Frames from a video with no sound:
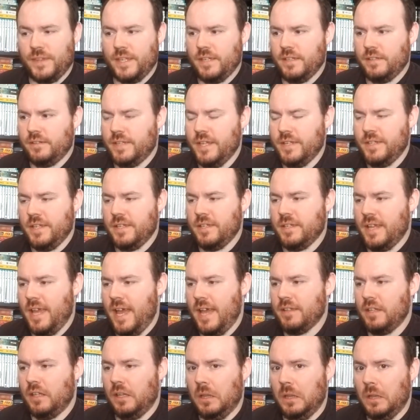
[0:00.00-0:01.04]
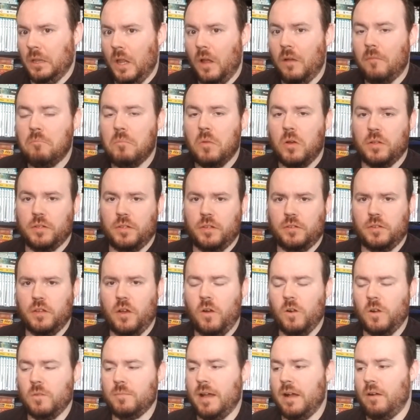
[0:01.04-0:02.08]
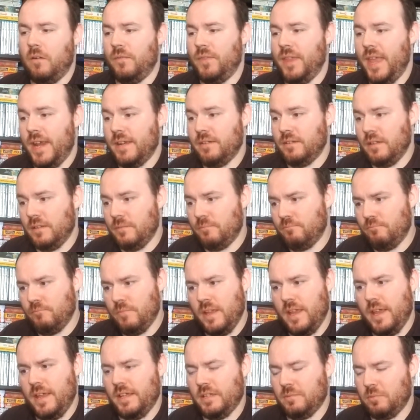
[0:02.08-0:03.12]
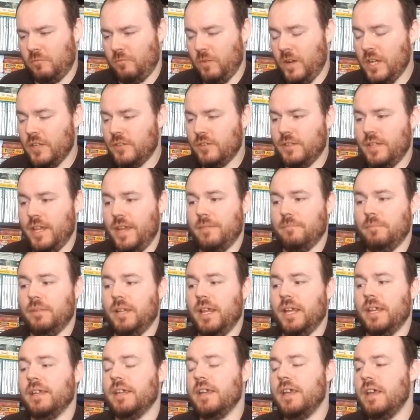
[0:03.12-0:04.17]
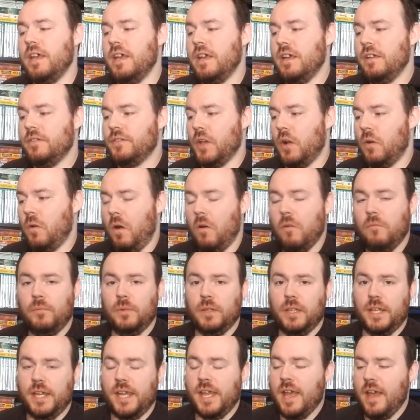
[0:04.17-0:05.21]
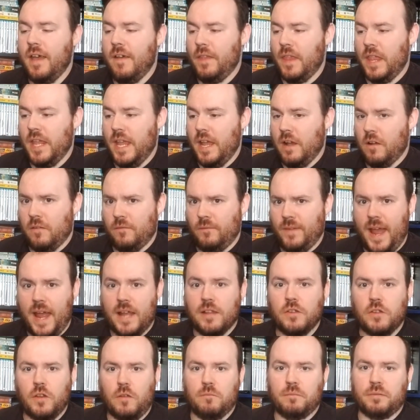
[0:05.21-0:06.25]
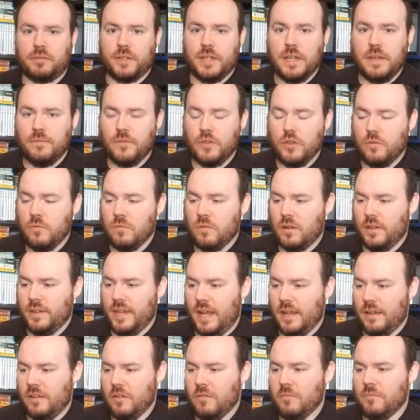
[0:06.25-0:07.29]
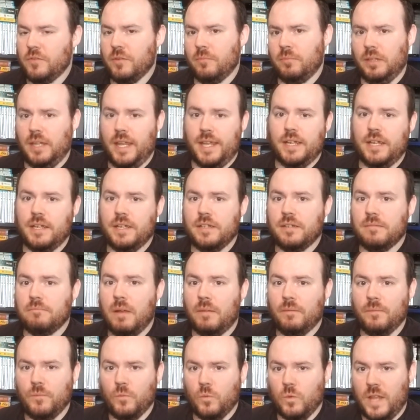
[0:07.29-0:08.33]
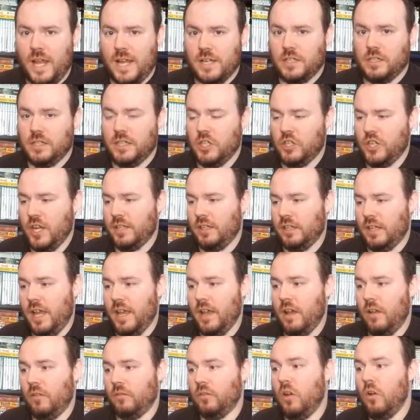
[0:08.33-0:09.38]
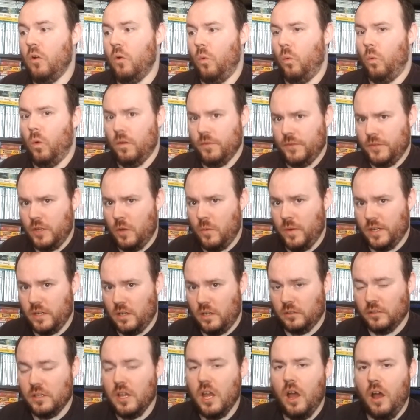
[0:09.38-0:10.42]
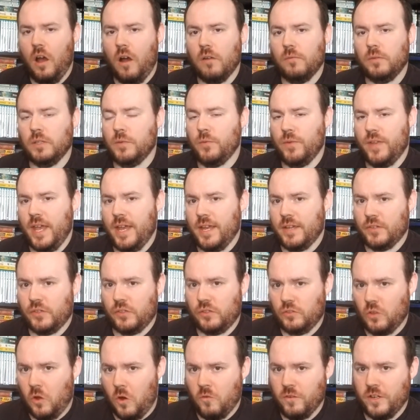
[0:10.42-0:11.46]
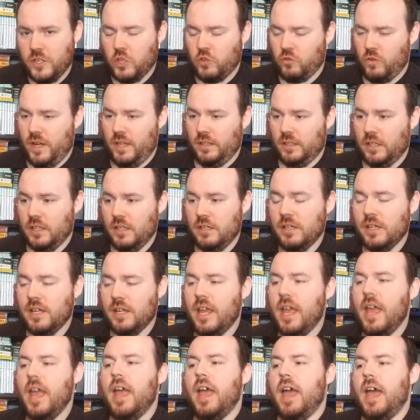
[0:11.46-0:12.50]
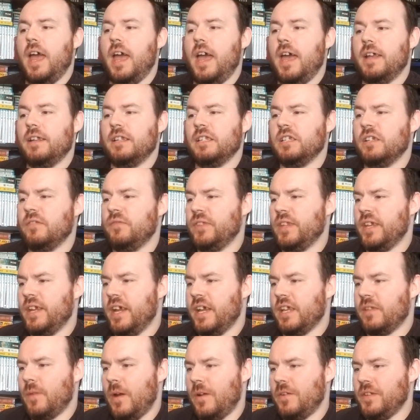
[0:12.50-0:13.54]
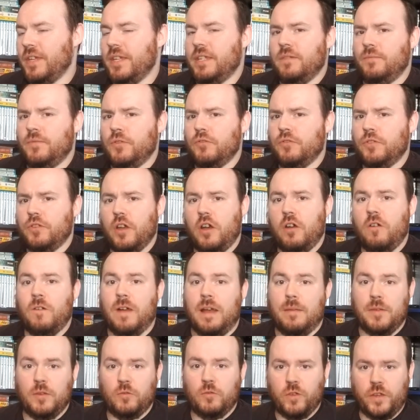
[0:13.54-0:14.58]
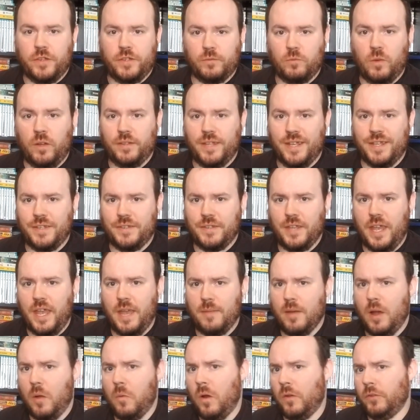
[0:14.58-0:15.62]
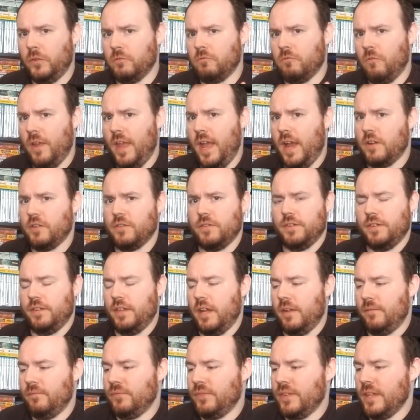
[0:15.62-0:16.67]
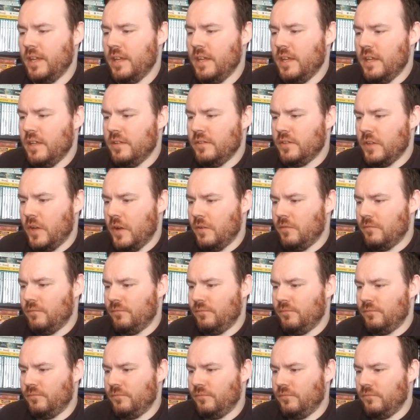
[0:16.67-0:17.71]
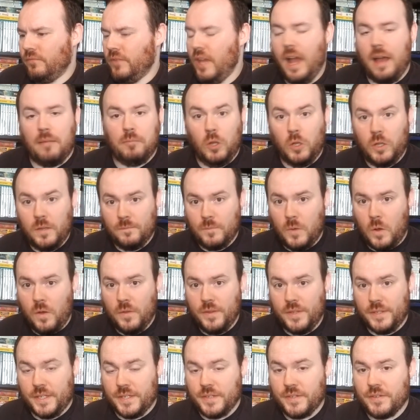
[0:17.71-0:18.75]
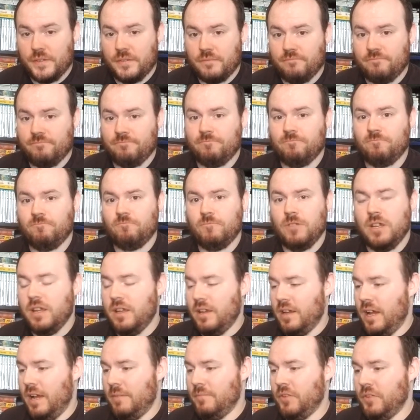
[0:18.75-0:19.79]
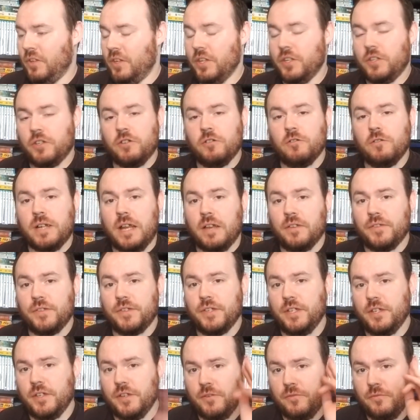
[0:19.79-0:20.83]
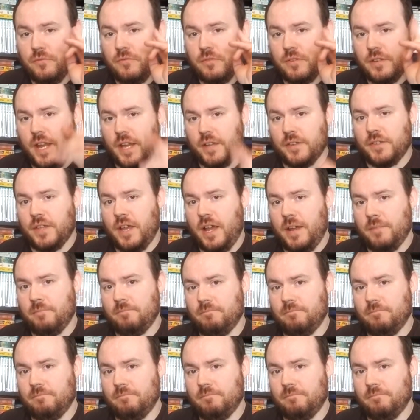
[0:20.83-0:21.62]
Has a lot more to talk about than the exploration gameplay. So hopefully the hands-on preview that comes up later this month will actually shed light on what's going on. Hopefully we'll get a story trailer, and as far as interviews go, I'm interested in what they say about what their reaction to that. So yeah, I'm looking forward to this. I'm Sonicguru, and I'll see you next time.